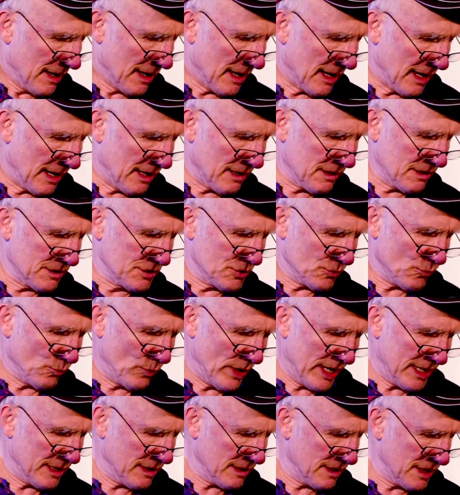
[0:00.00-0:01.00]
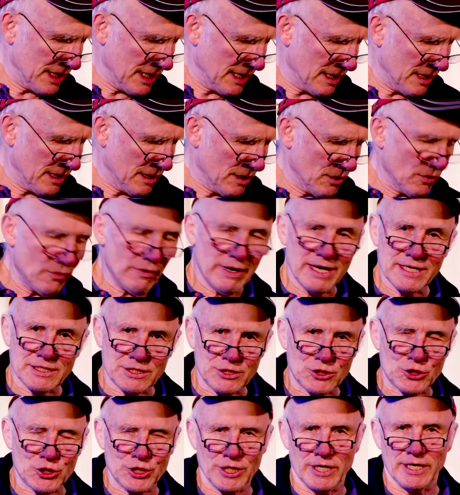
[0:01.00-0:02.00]
And when the
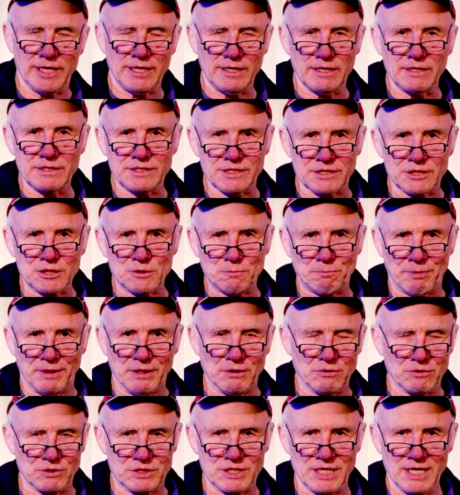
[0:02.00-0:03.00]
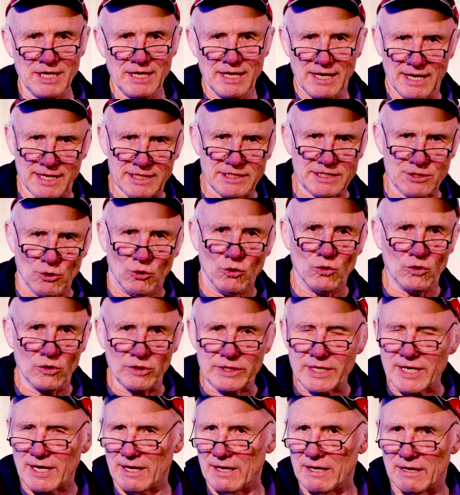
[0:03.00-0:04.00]
US-China dispute has
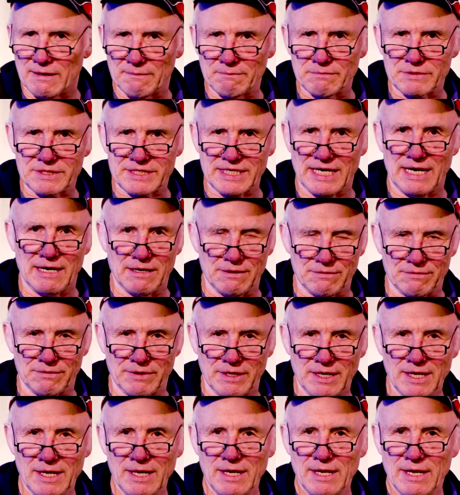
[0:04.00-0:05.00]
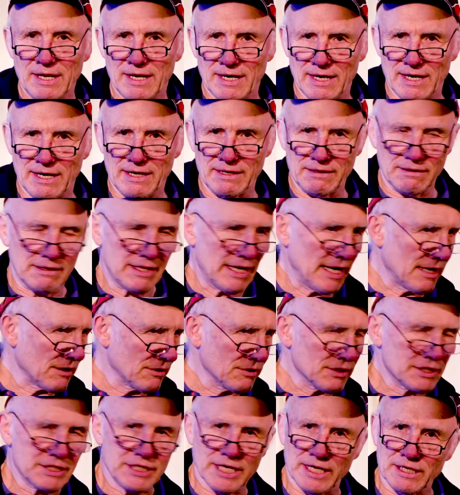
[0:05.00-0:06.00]
all calmed down, and that
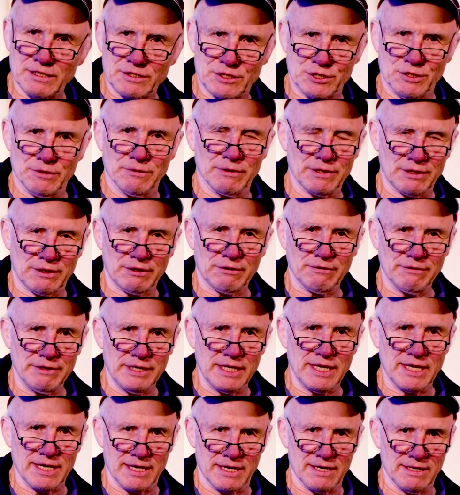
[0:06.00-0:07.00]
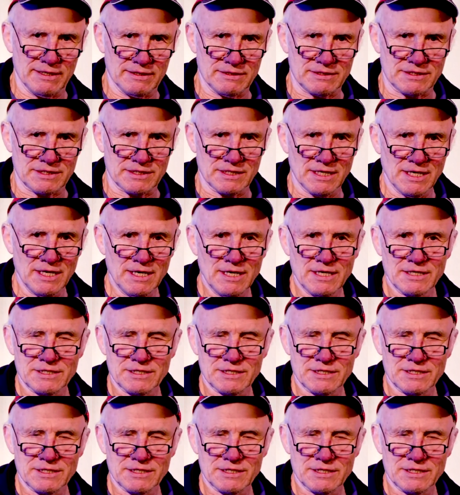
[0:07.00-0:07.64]
could take 2 or 3 years.